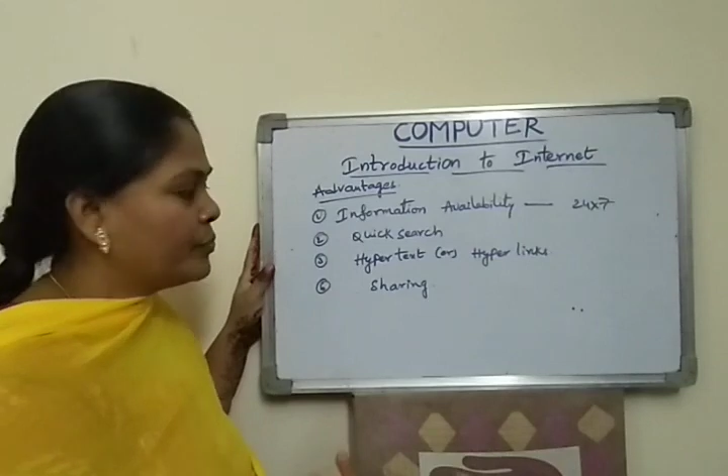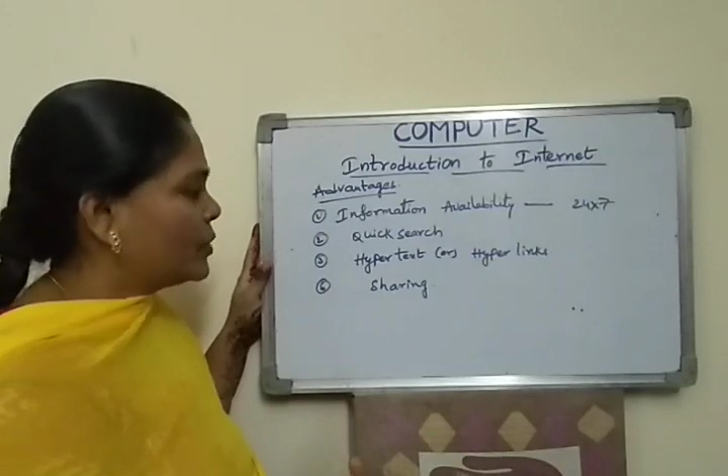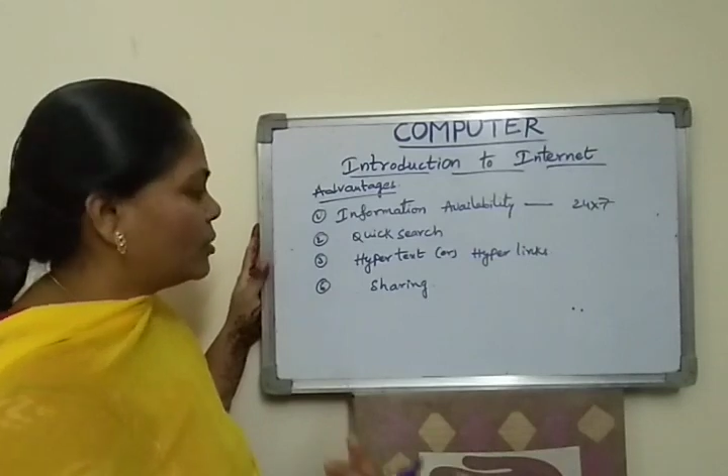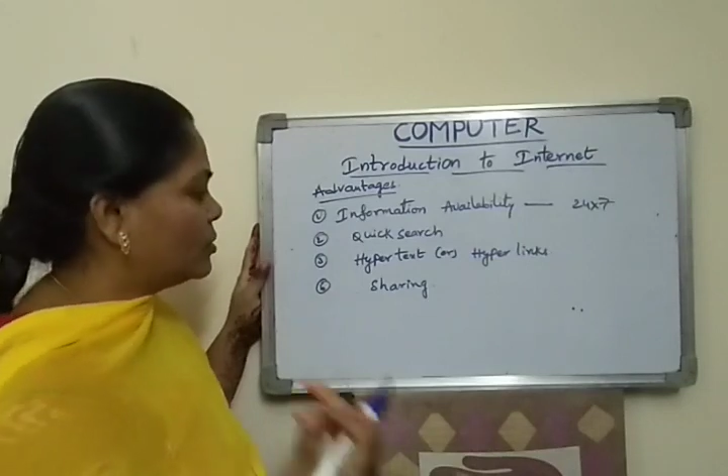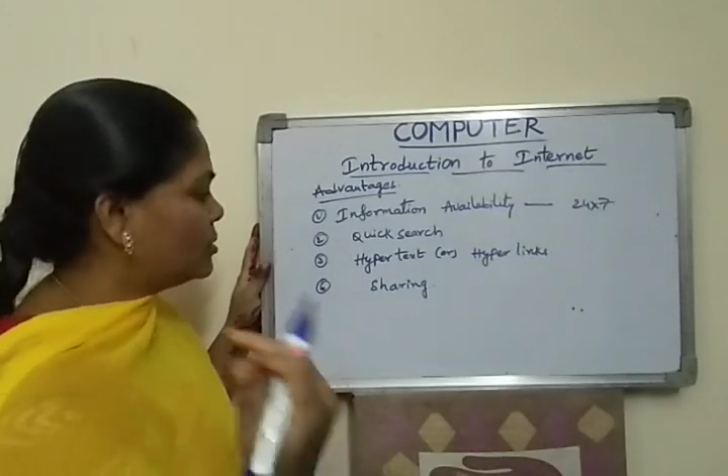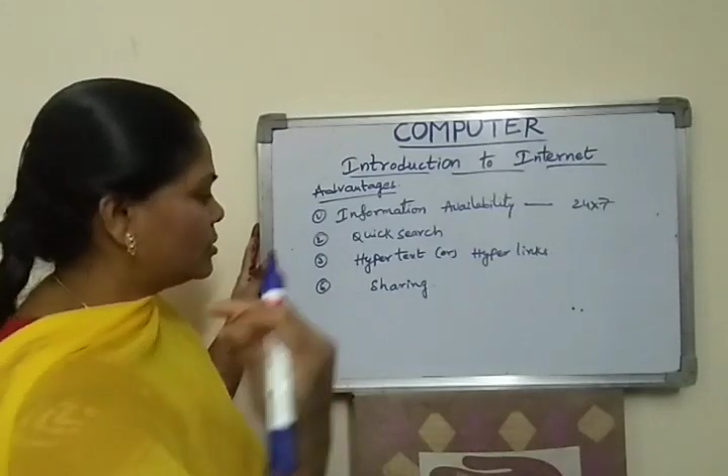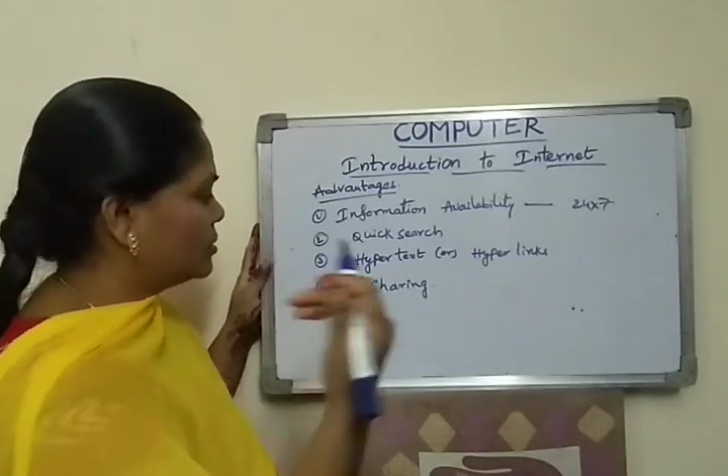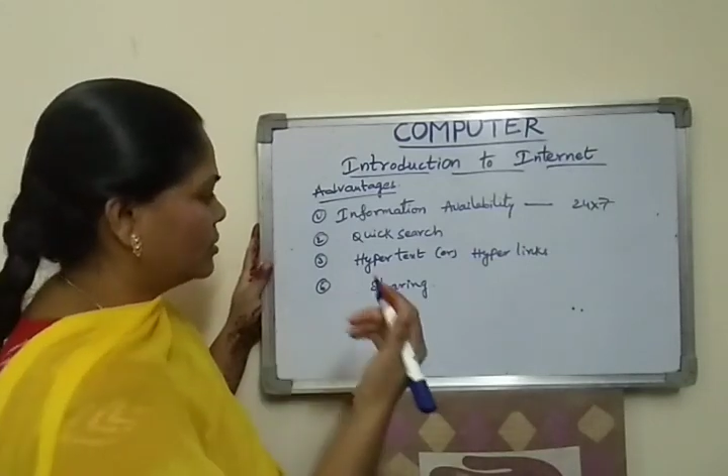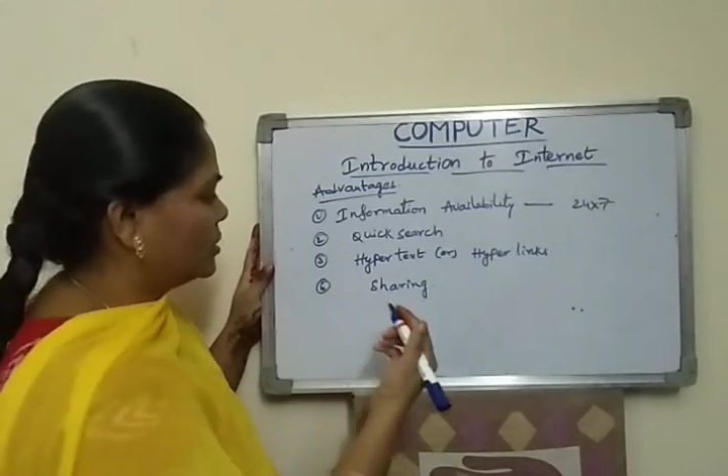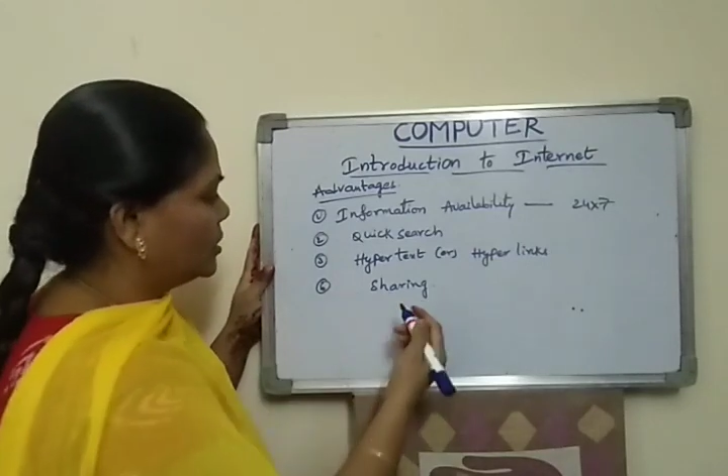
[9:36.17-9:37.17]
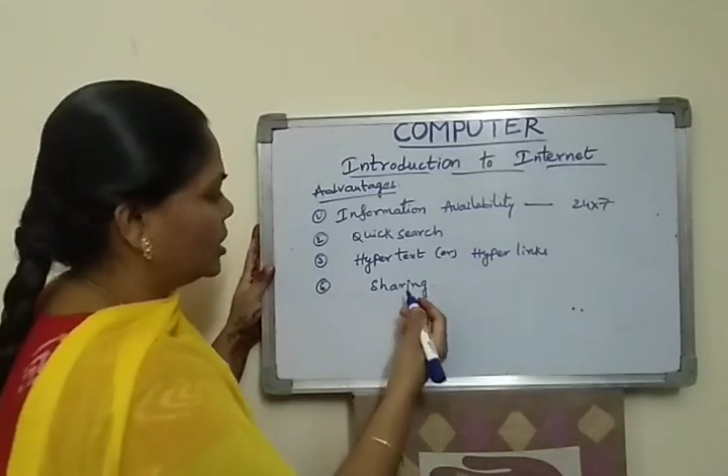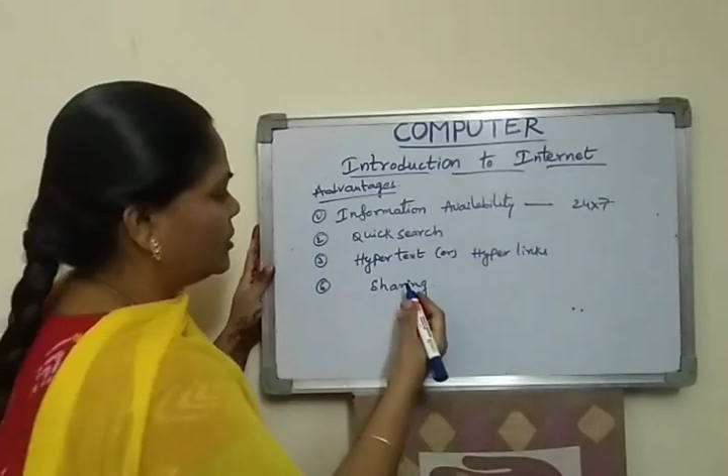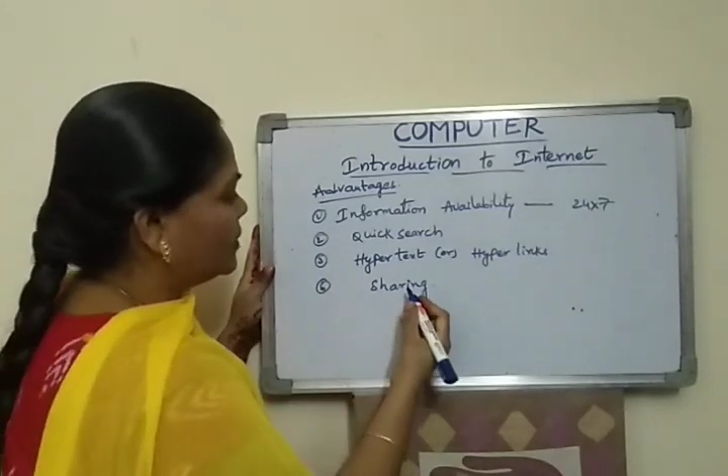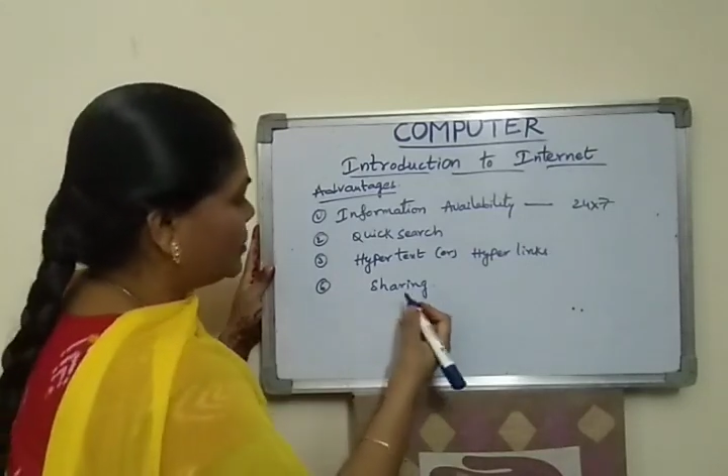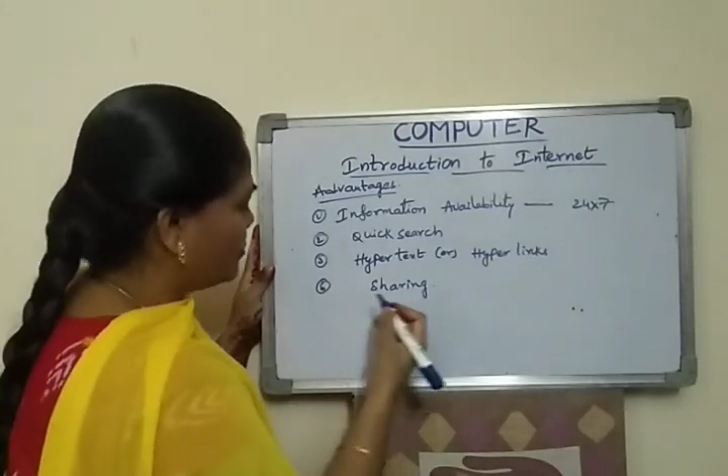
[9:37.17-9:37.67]
Those it
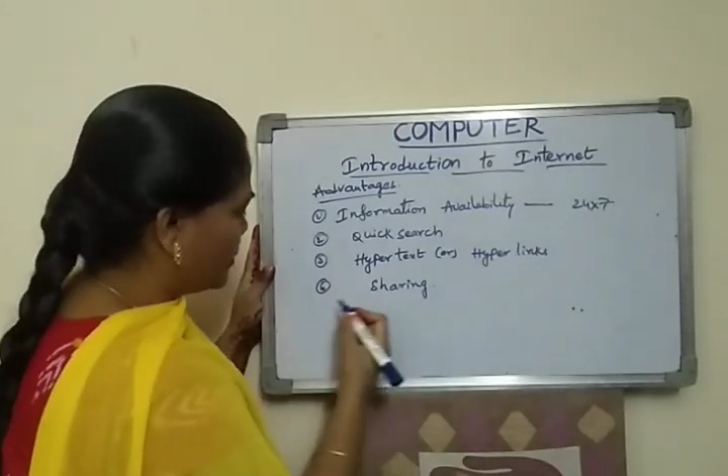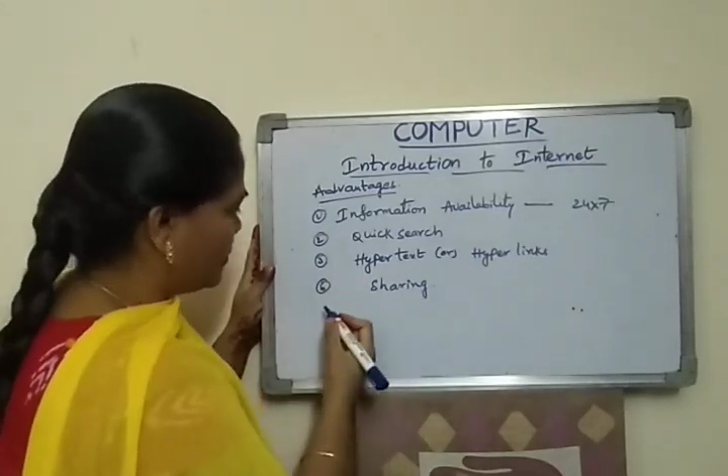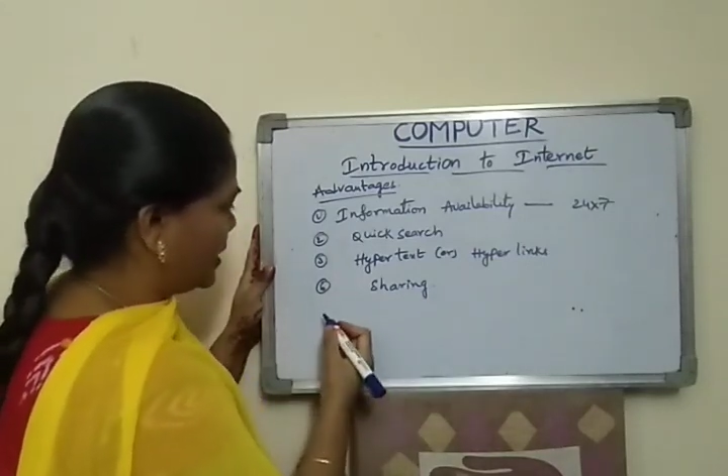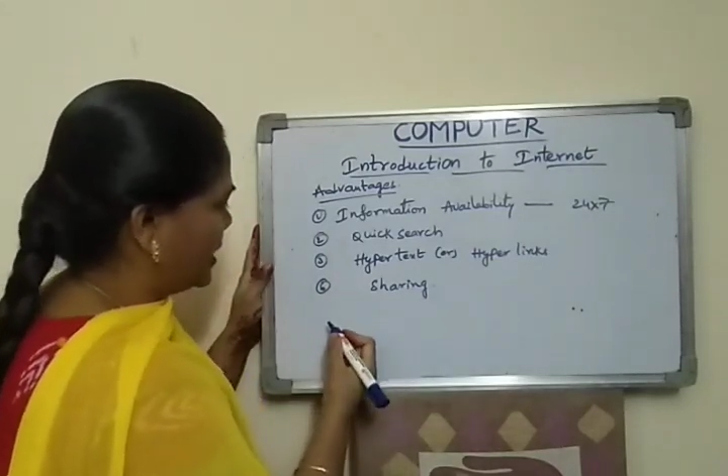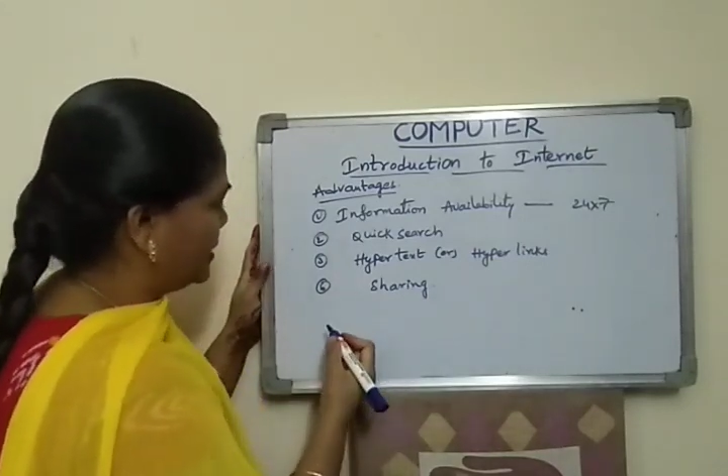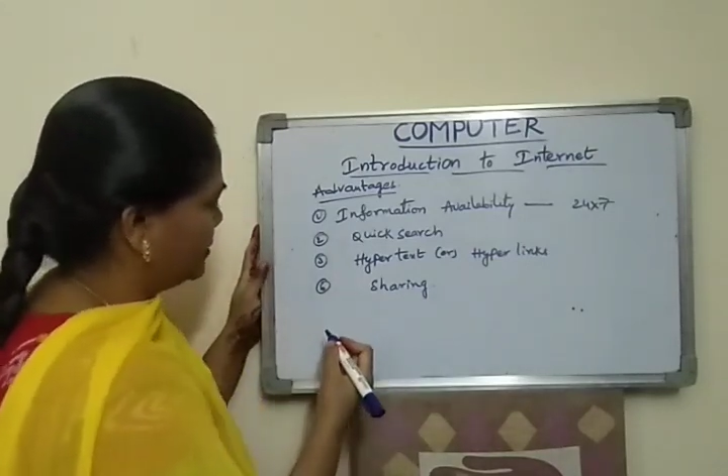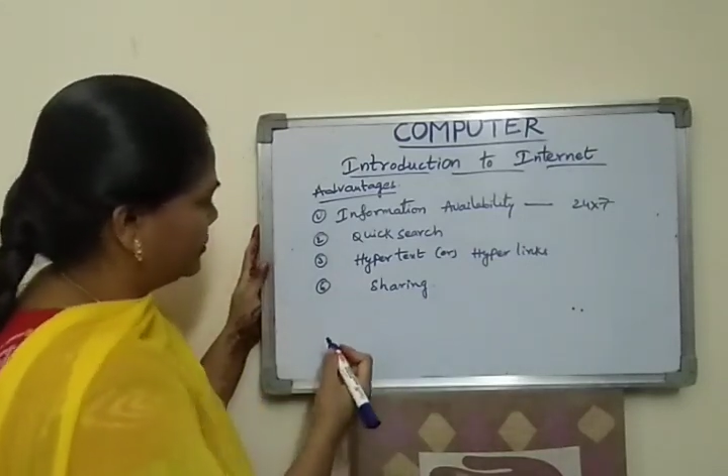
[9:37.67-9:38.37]
will provide.